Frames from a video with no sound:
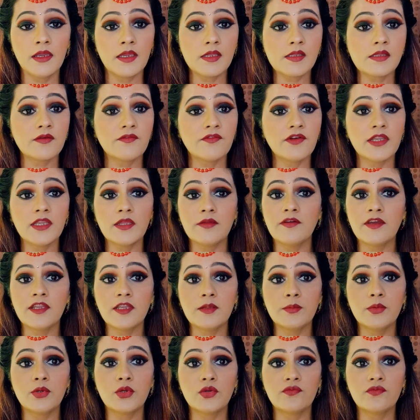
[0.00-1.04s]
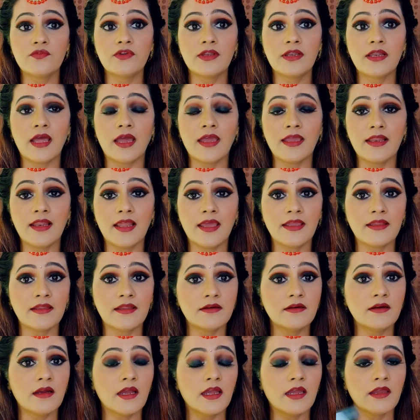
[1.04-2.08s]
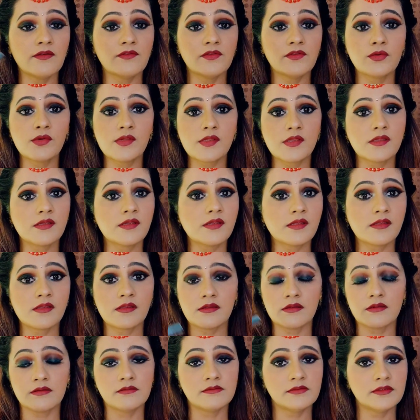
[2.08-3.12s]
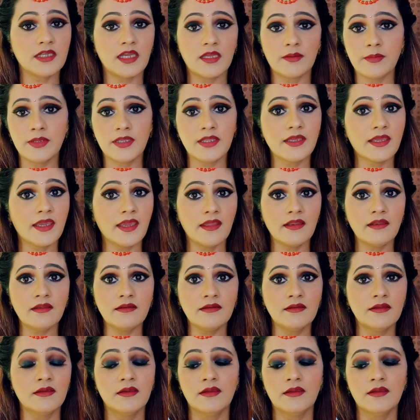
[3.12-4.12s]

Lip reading: It's a very beautiful eyeliner. I have used this time and again.